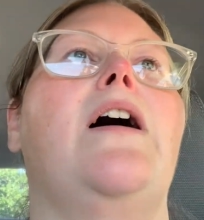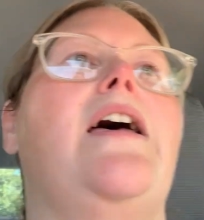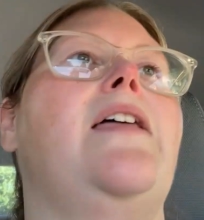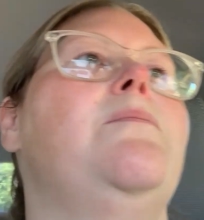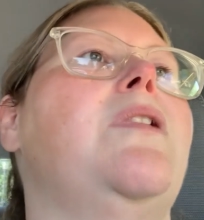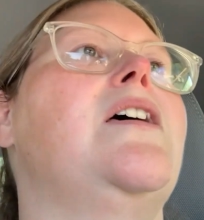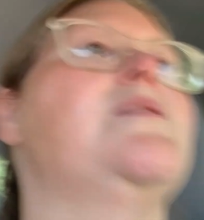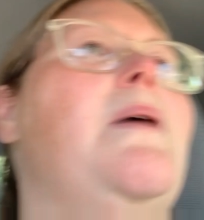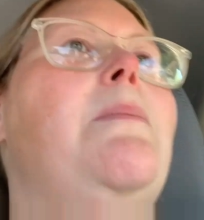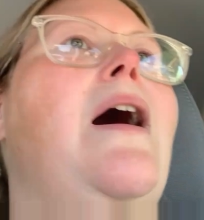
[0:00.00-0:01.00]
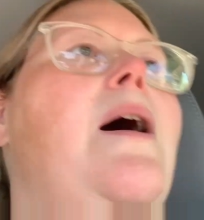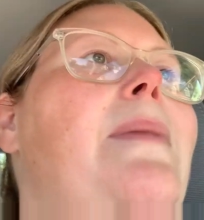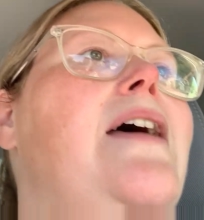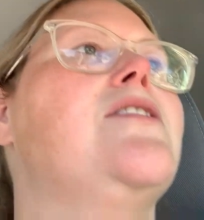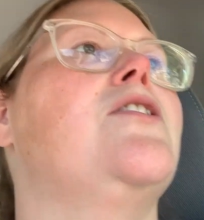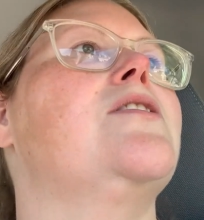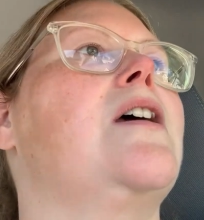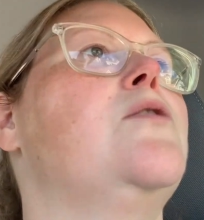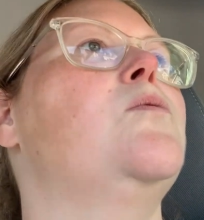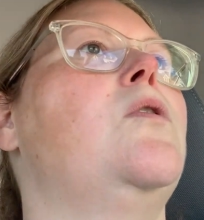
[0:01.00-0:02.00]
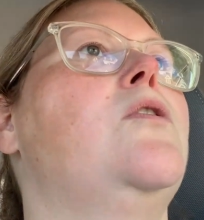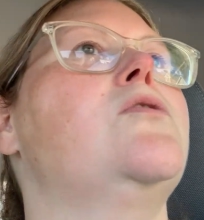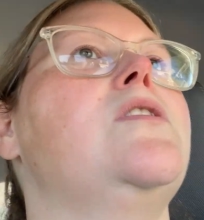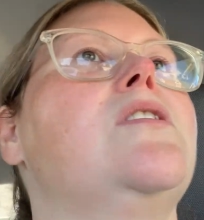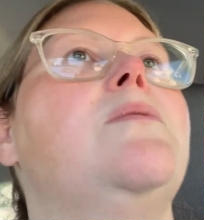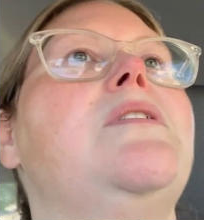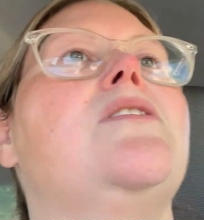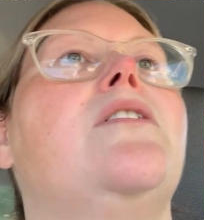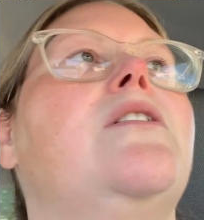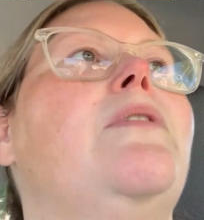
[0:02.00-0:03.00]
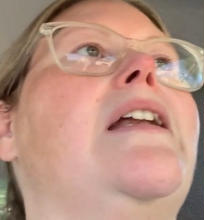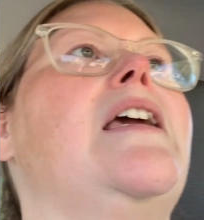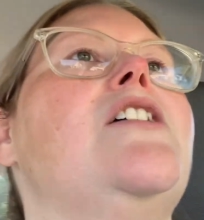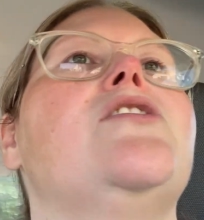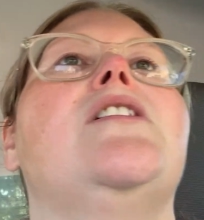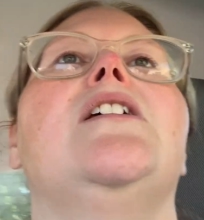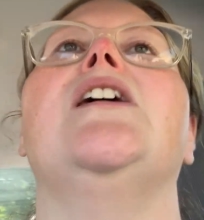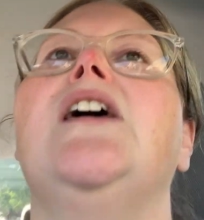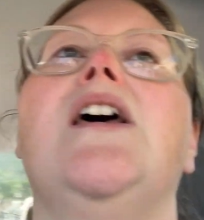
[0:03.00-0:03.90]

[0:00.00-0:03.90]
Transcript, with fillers: And plus, my mom has her schedule. She's going to be starting radiation.